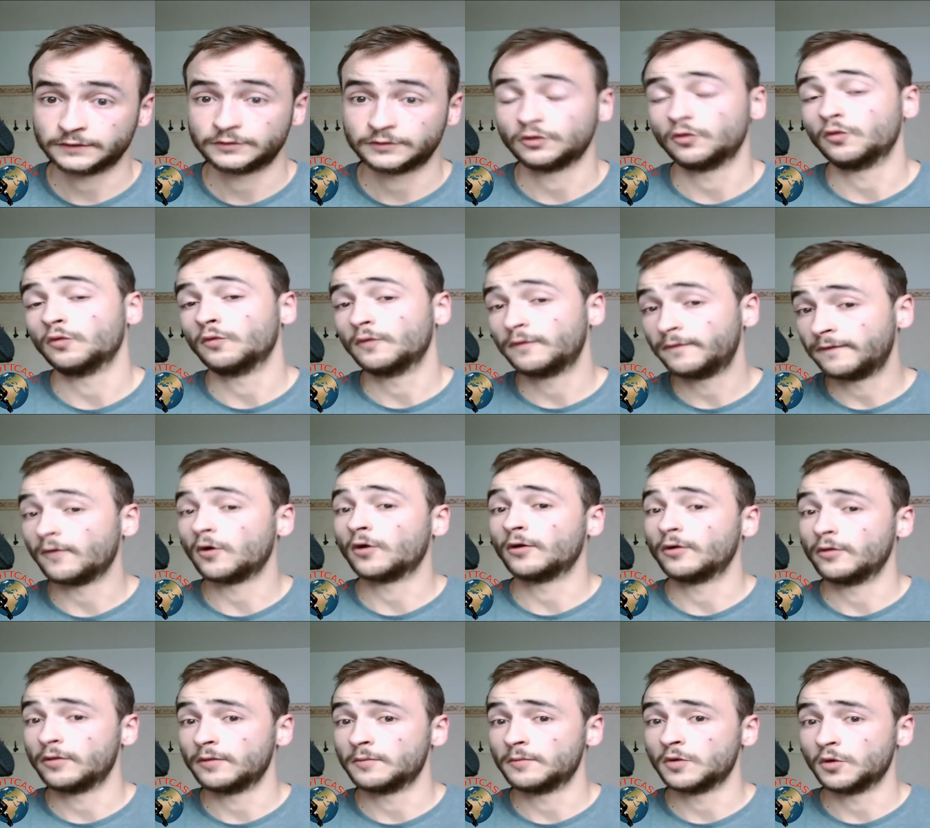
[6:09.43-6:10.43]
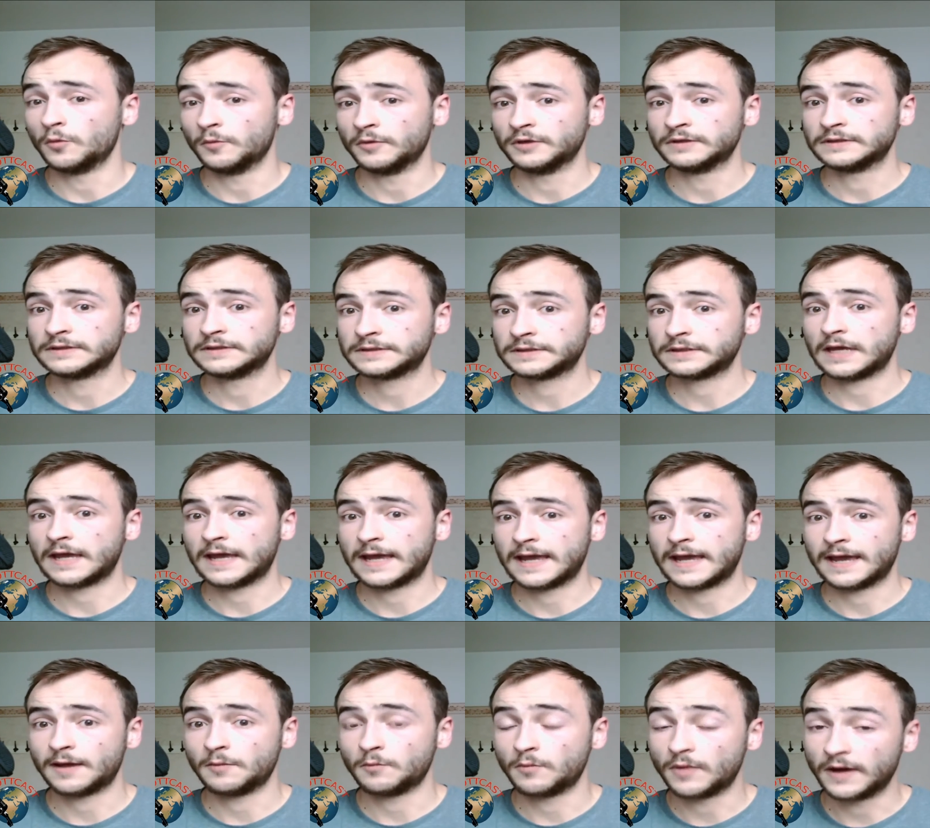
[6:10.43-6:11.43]
so for the moment
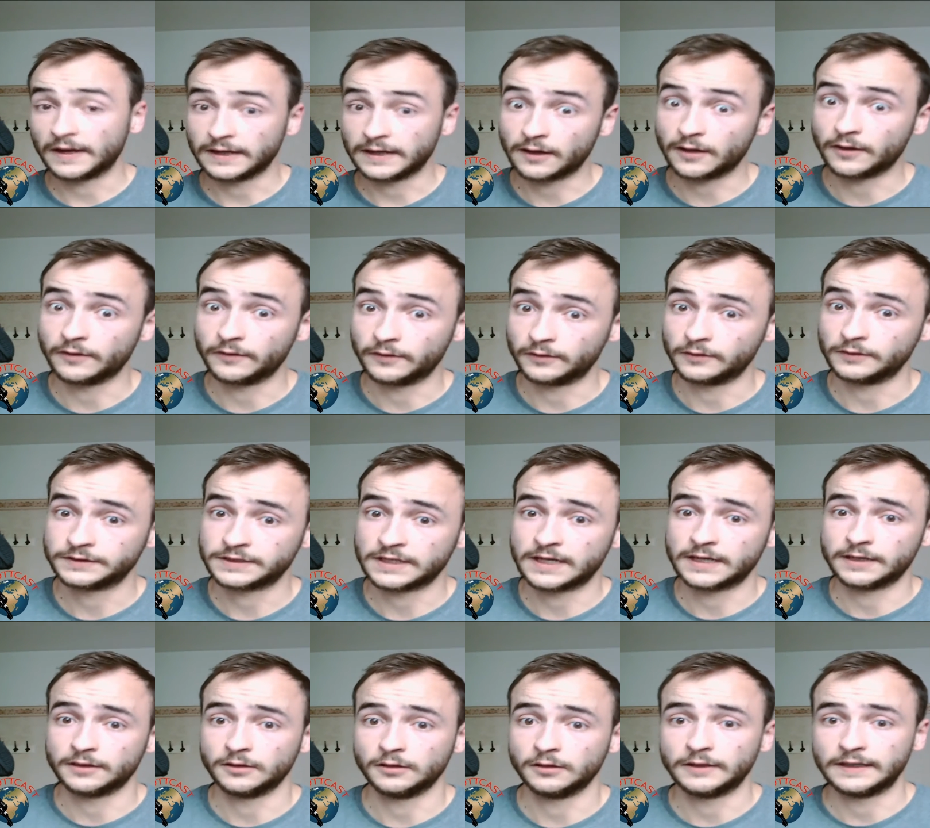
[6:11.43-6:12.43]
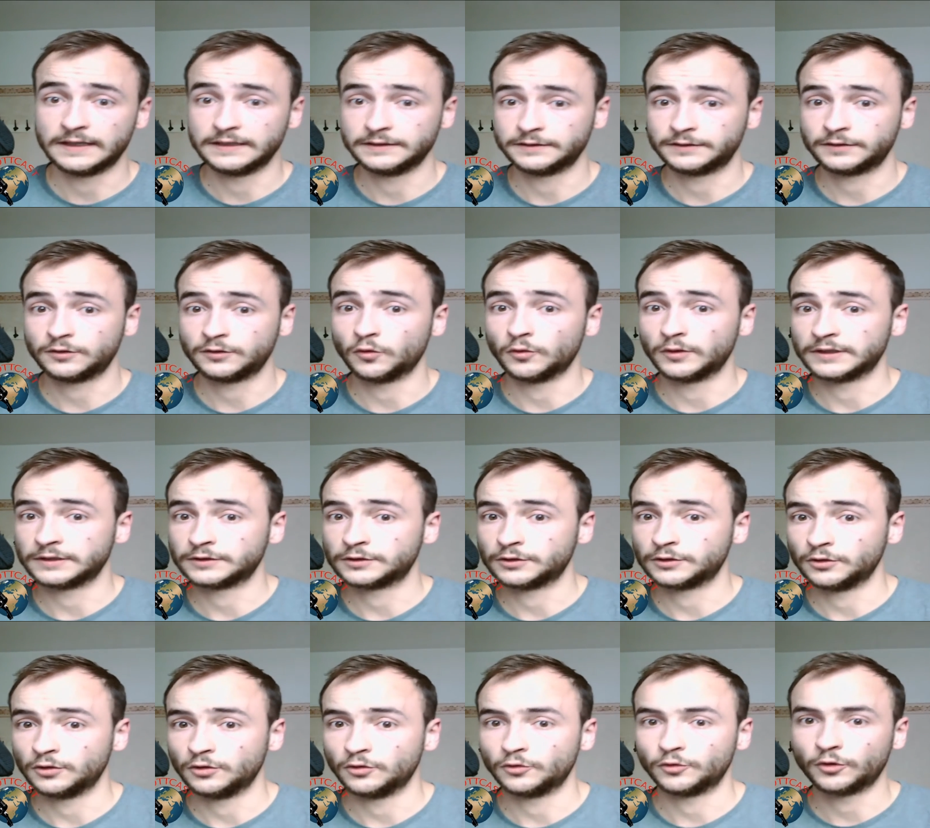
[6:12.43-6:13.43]
my other channel is going
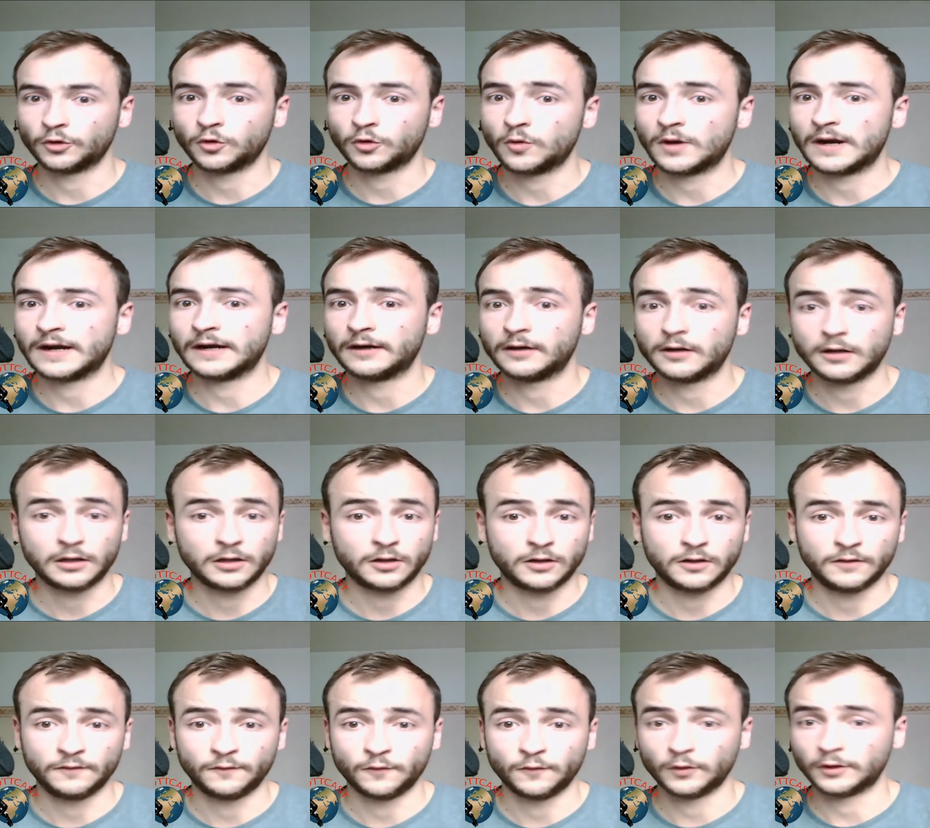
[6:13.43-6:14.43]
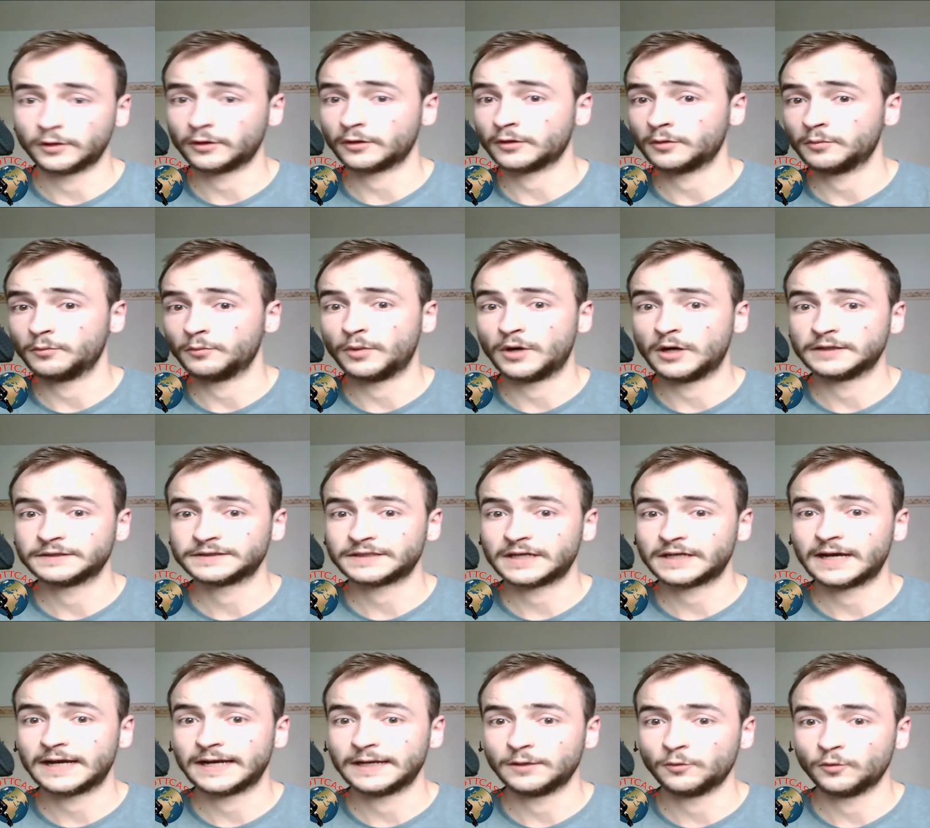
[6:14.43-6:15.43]
to require a lot of work, but
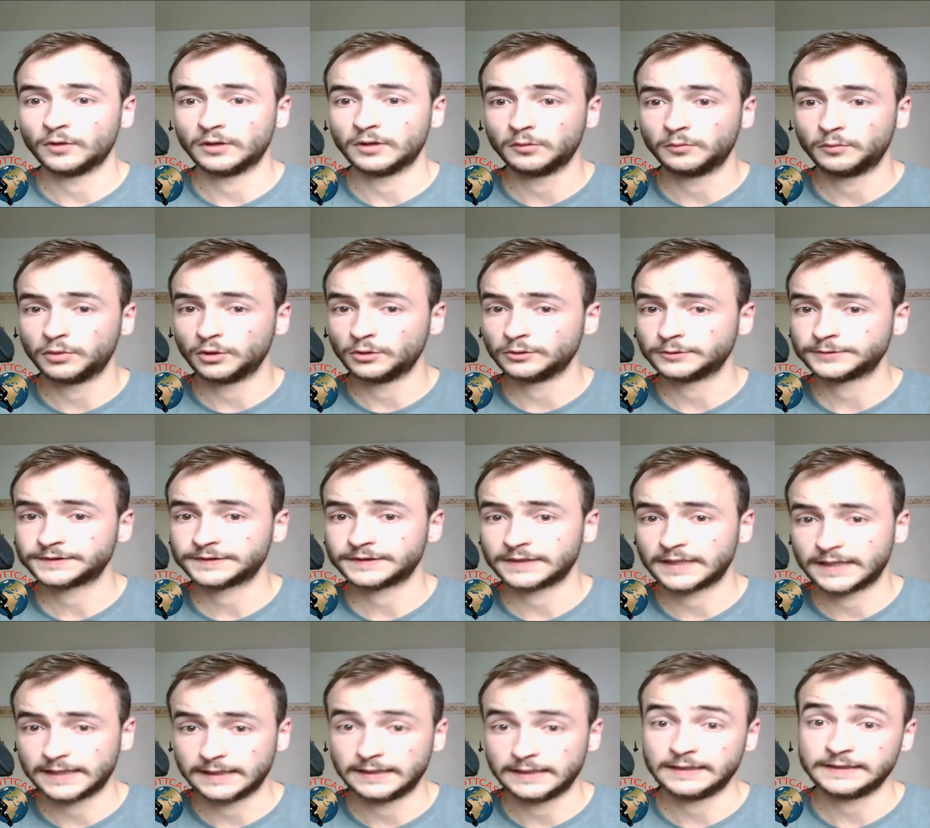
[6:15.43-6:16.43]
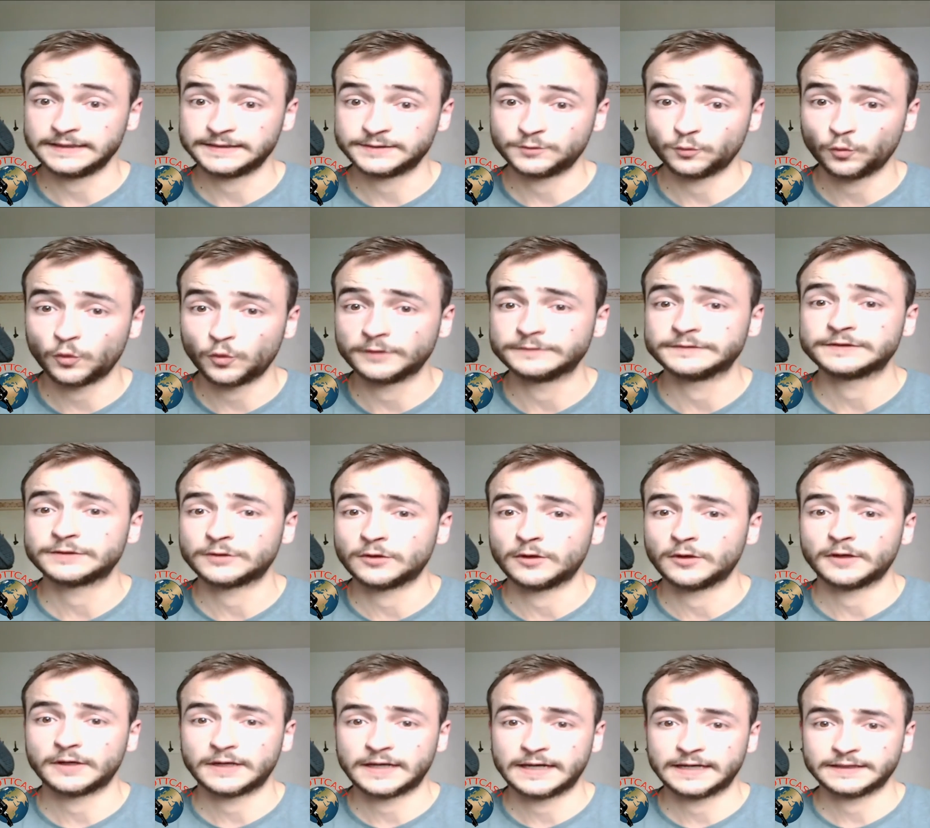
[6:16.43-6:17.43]
I will post at least one
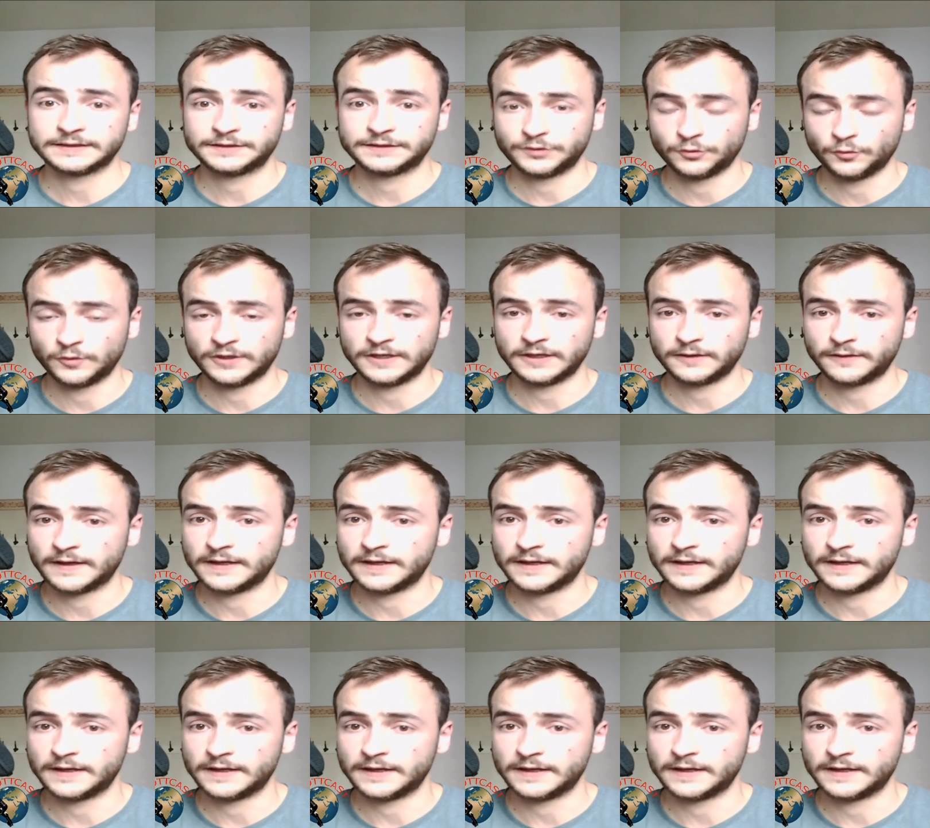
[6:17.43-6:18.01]
ScottCast a week.